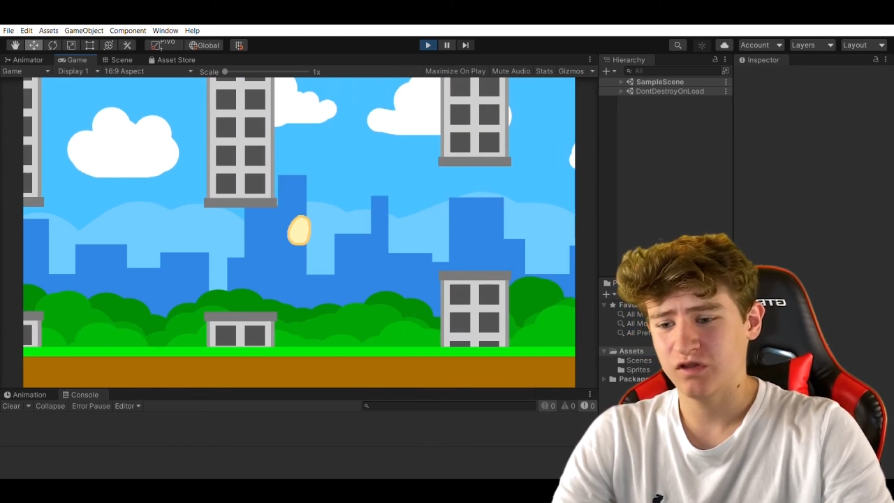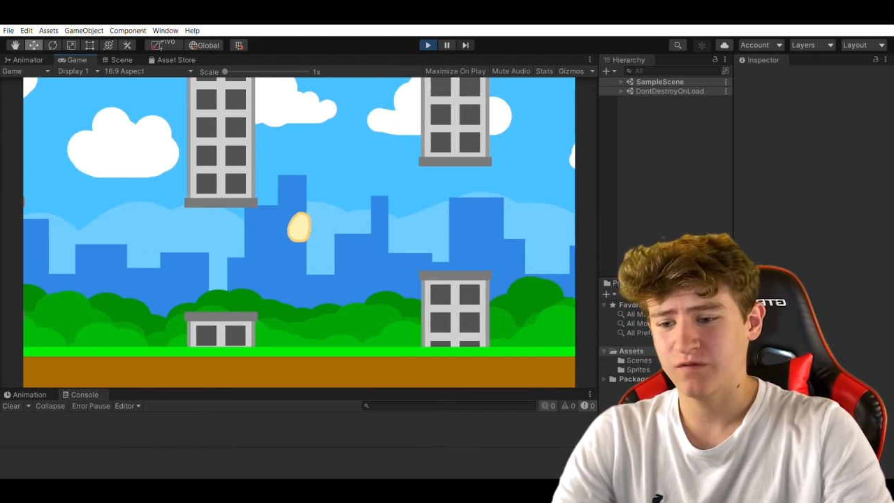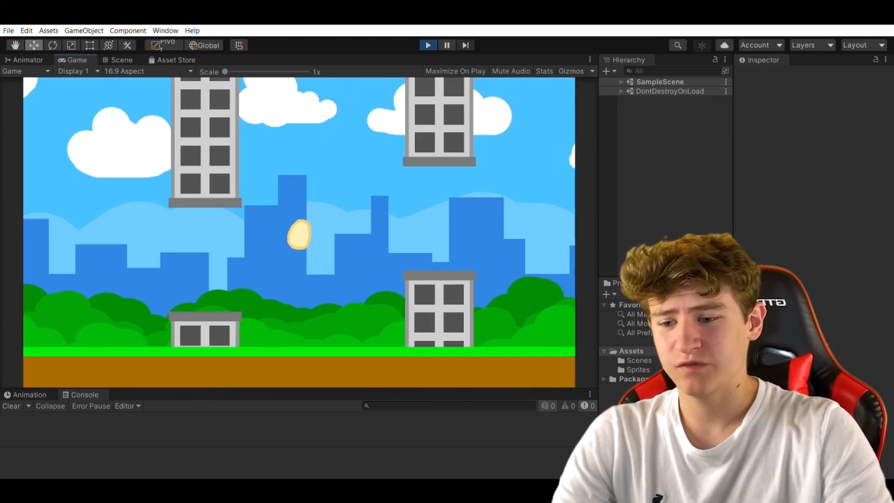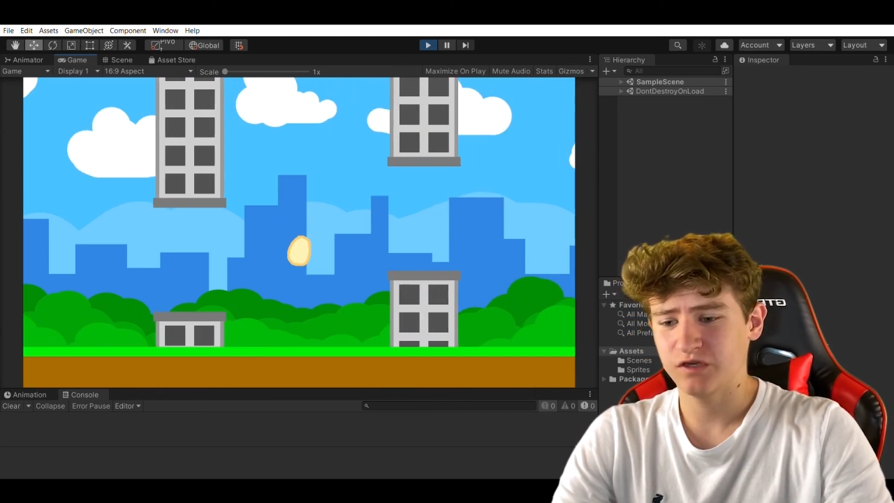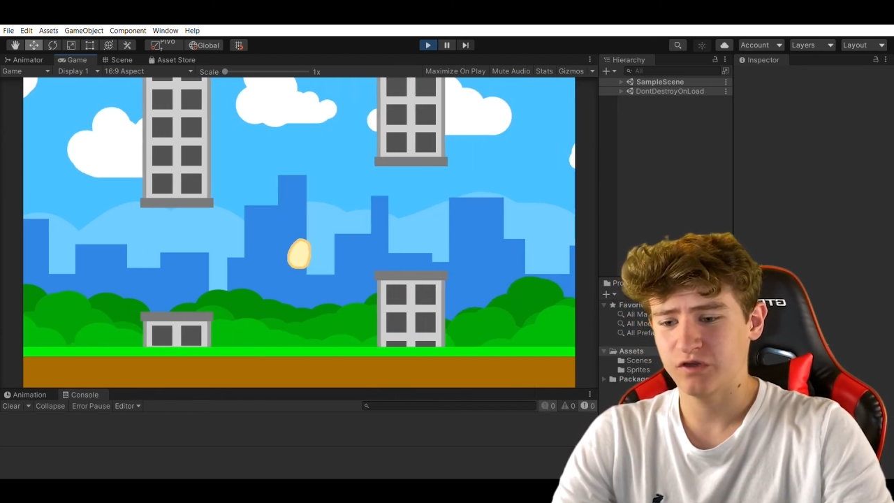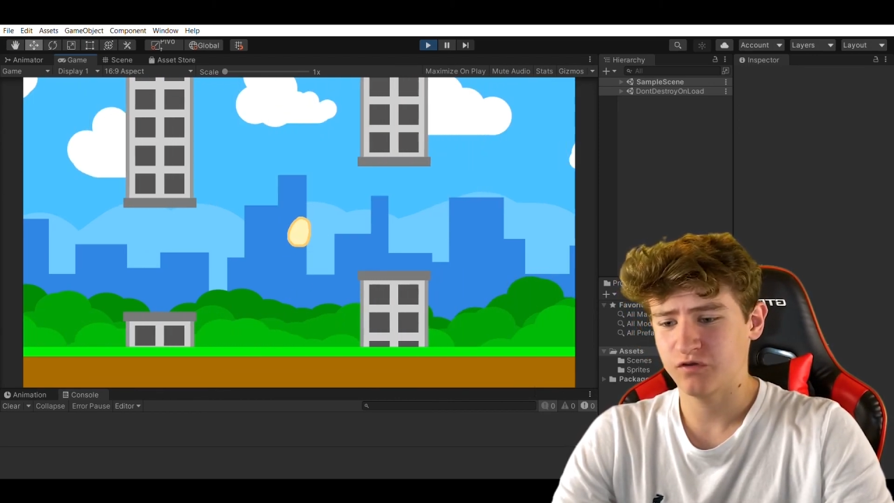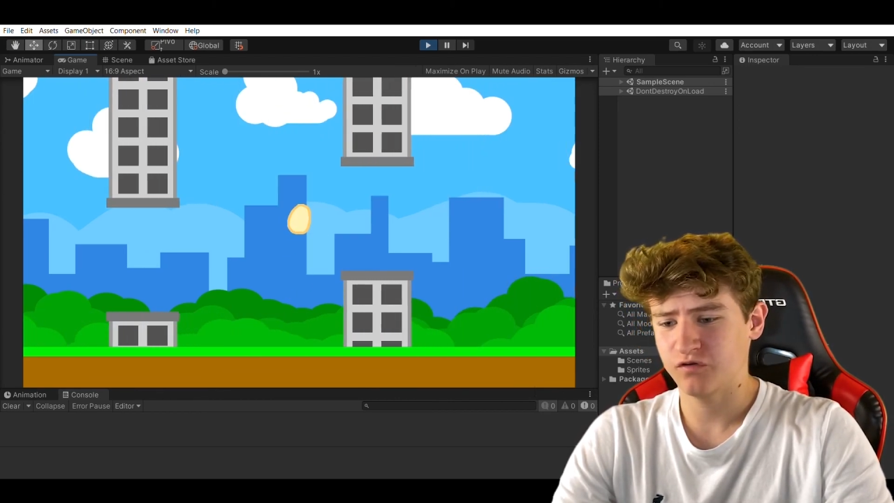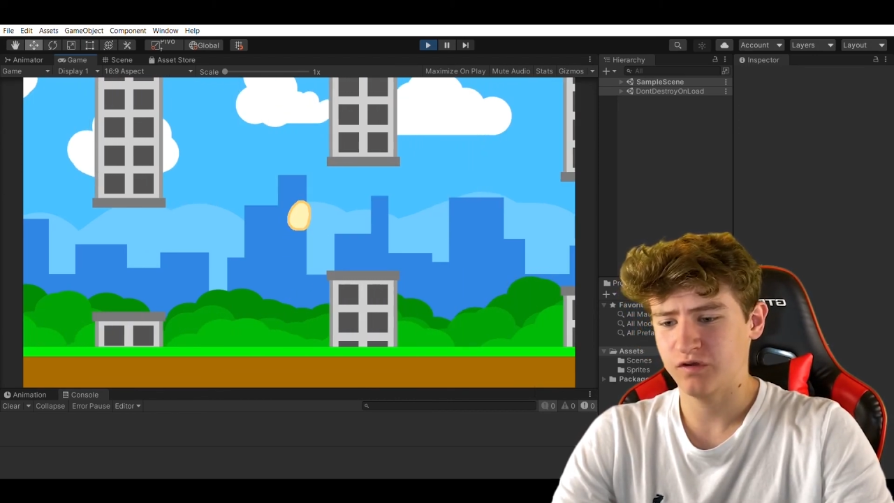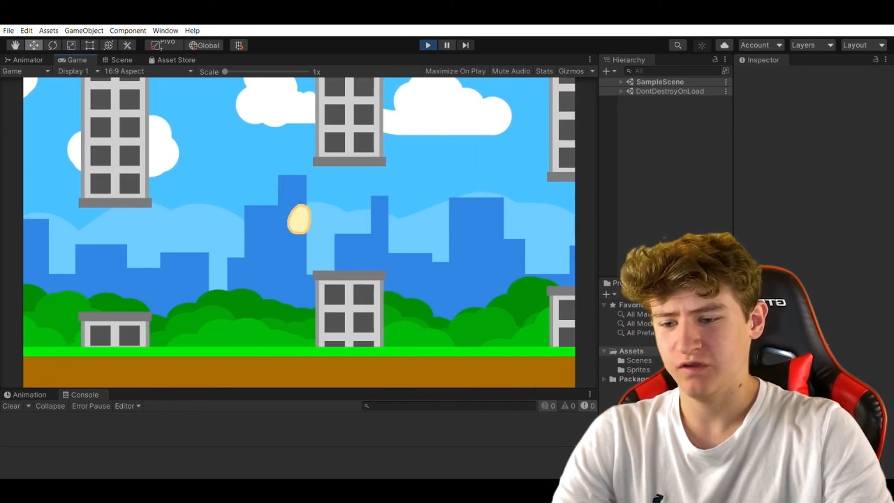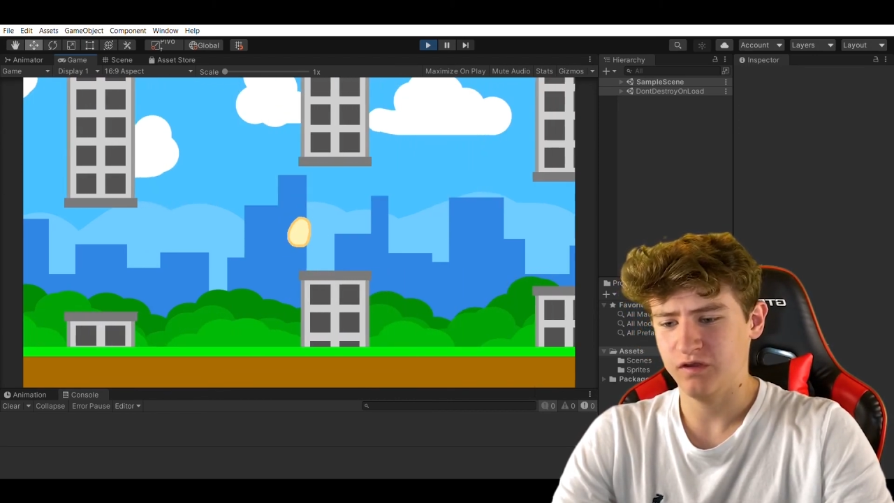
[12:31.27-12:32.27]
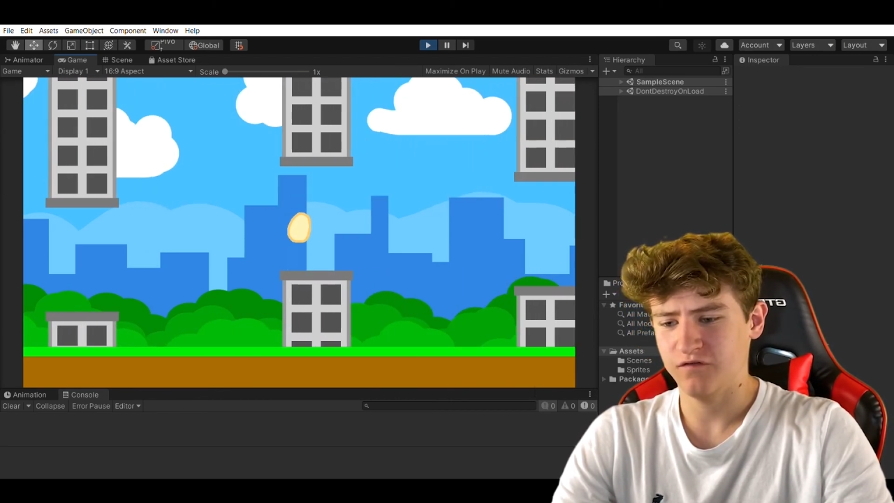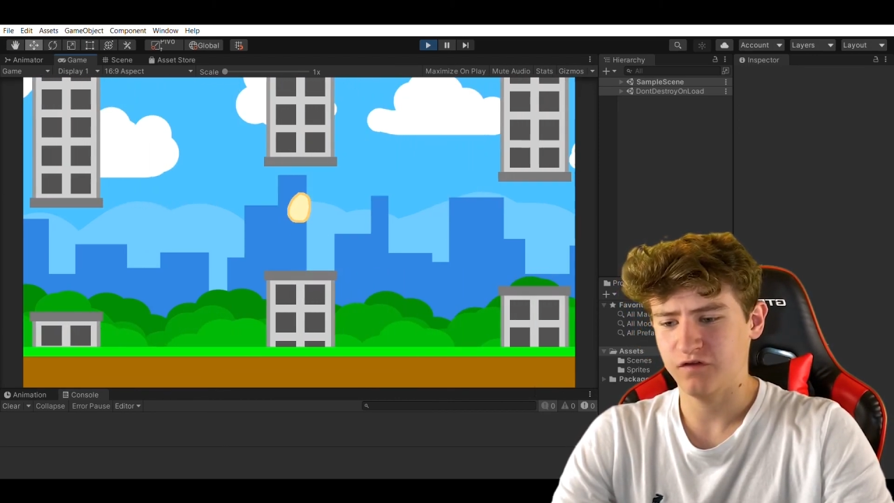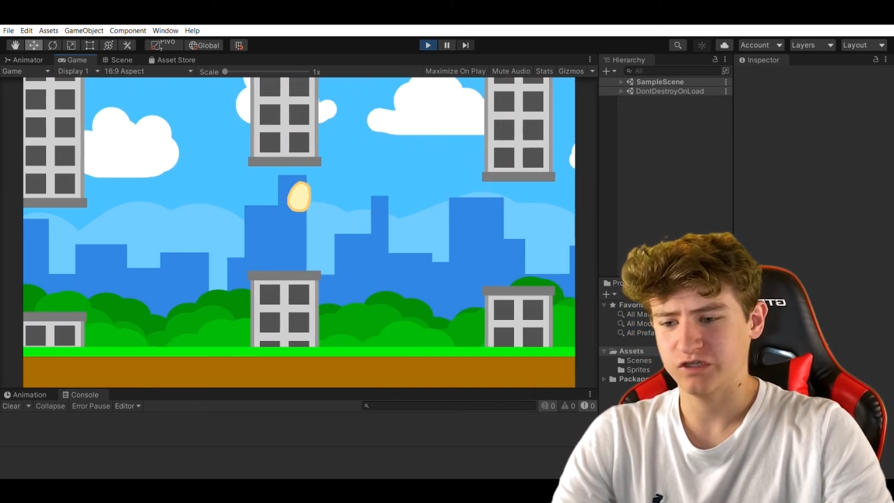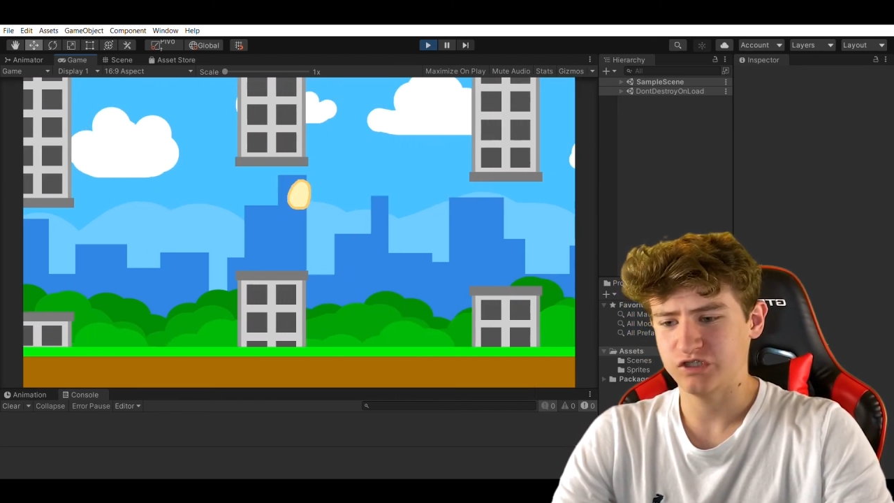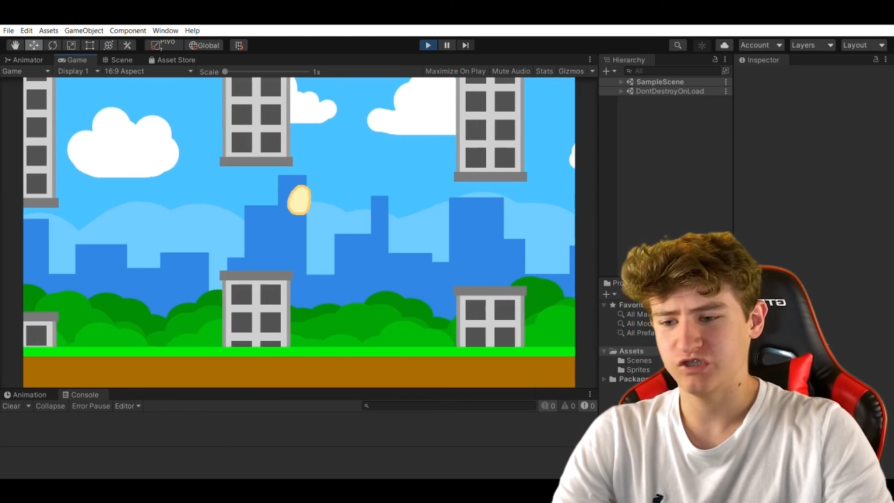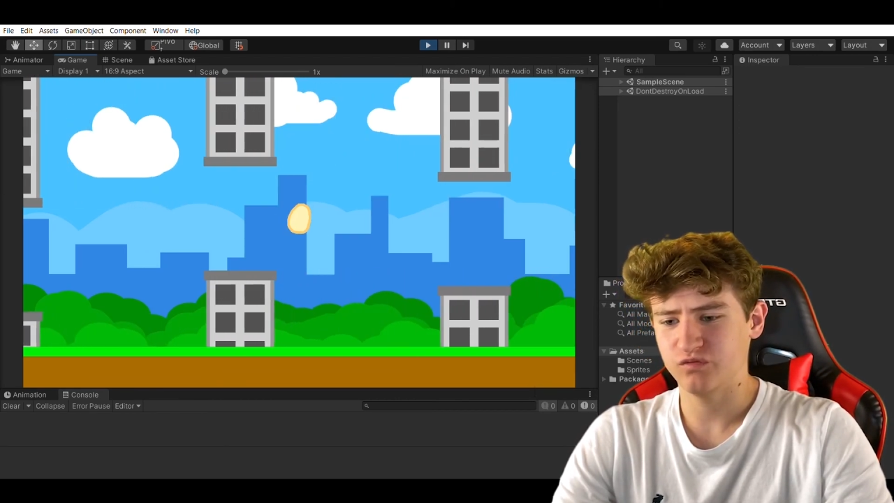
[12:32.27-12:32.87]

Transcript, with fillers: let me know if I should